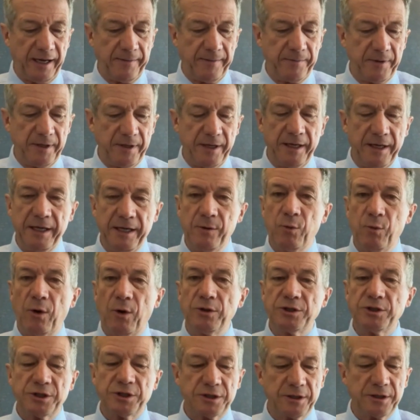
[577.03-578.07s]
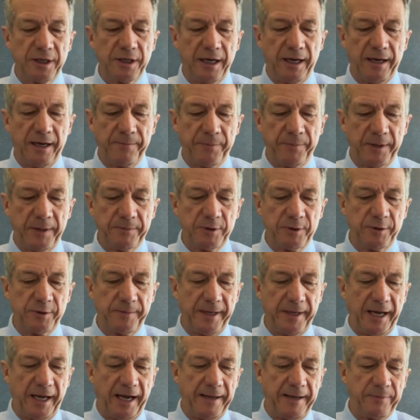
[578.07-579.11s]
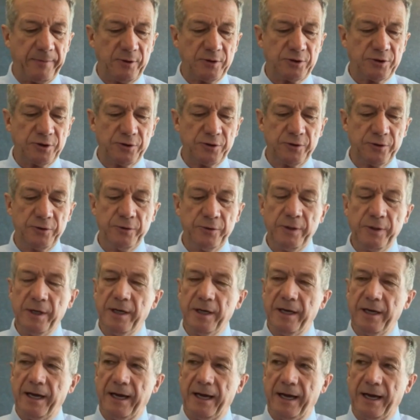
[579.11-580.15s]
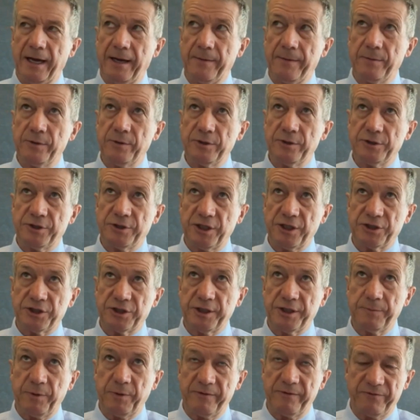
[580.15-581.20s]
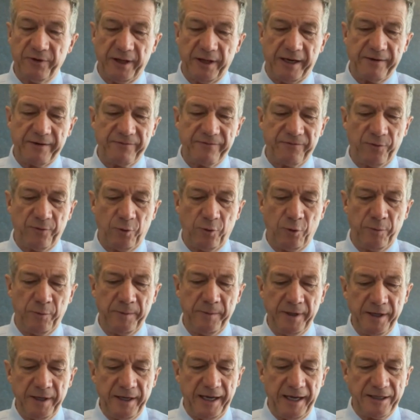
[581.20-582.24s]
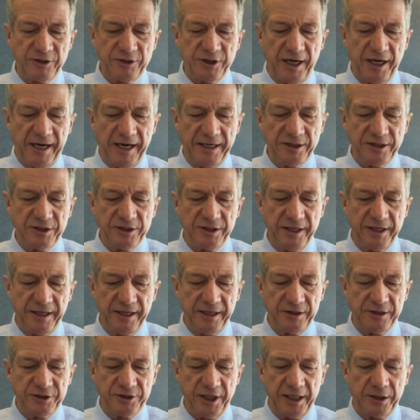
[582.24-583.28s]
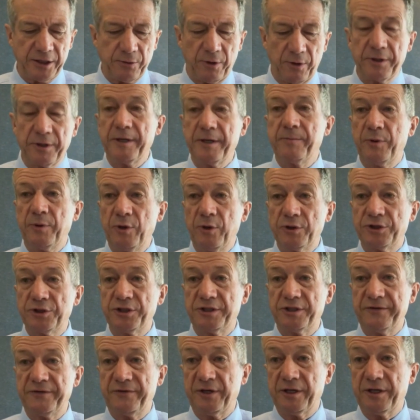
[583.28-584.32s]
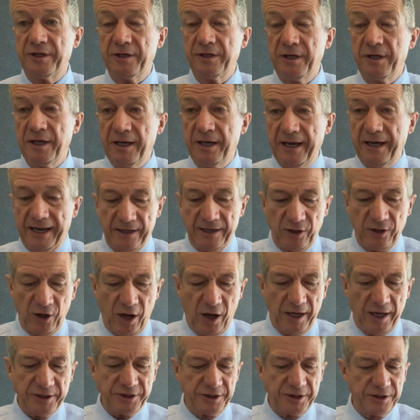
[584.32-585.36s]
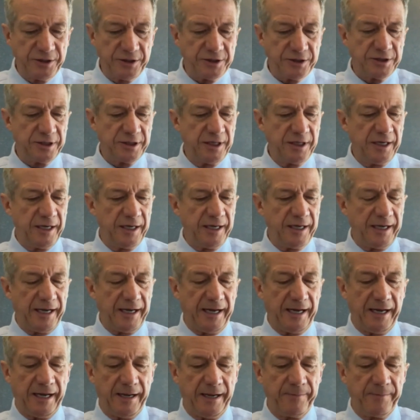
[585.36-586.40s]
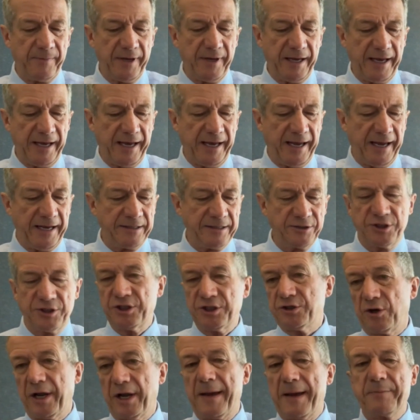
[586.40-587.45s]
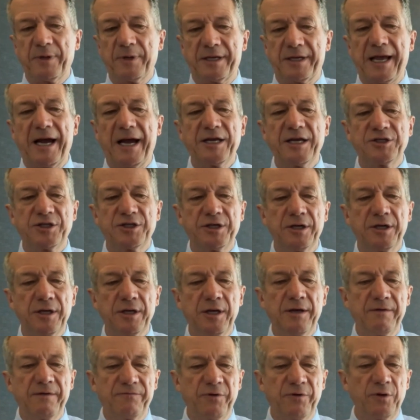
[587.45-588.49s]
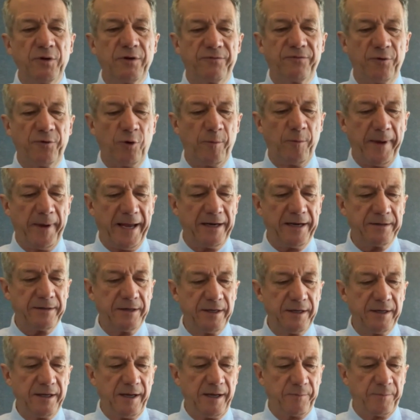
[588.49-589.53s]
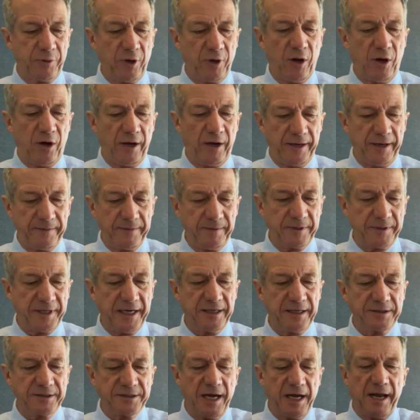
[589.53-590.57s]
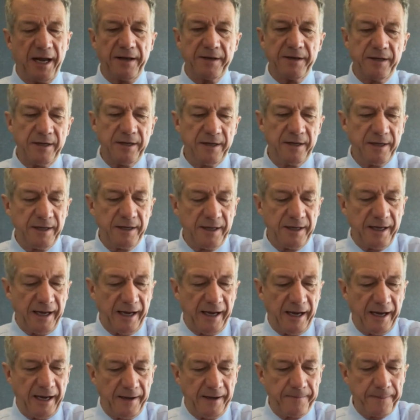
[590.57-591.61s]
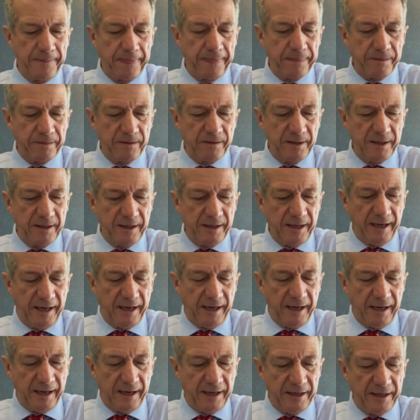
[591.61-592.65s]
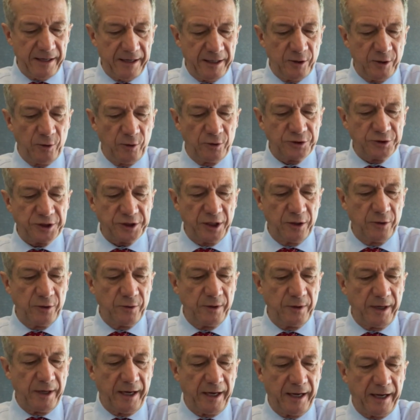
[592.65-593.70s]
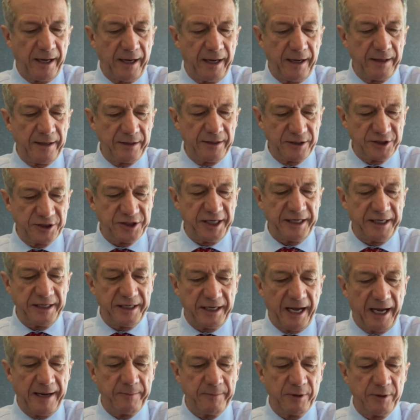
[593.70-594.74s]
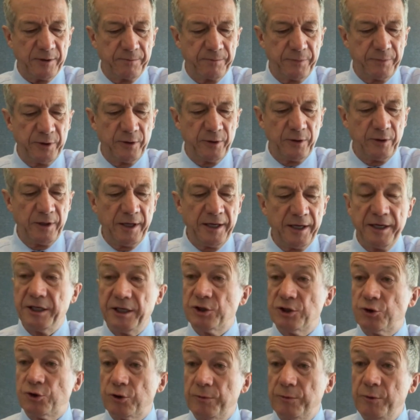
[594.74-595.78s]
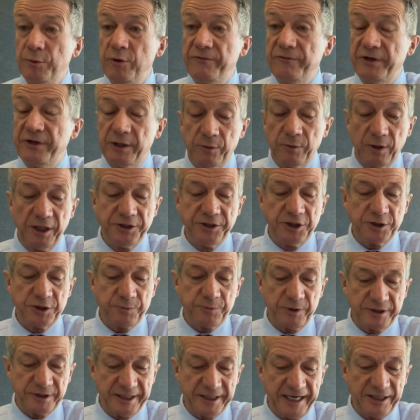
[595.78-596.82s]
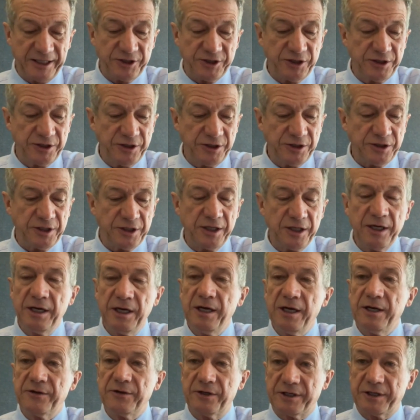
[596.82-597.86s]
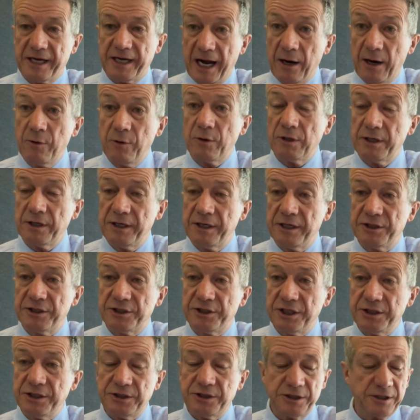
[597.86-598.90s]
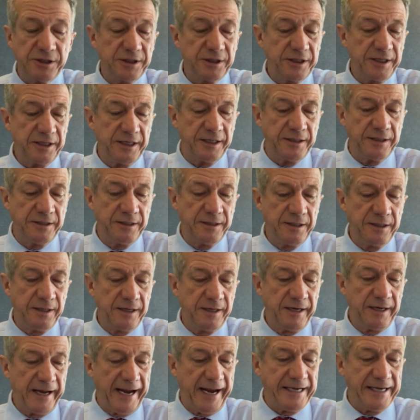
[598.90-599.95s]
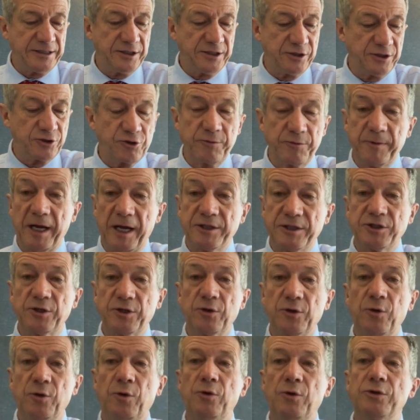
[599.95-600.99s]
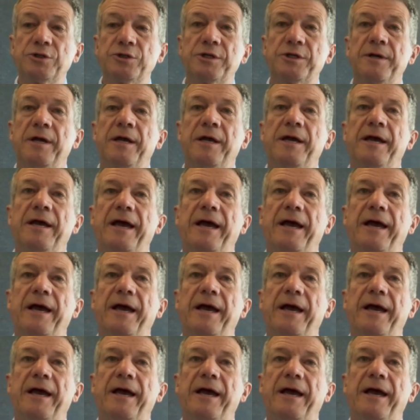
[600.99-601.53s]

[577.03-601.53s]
Um, he wants uh, people to be able to um, just simply fill out a form and change their gender on their birth certificate and license, um, and just on application, fill the form out, apply, and get it done. Um, uh, he also, uh, the second aim of the bill is to remove any religious protections that currently exist in anti discrimination laws.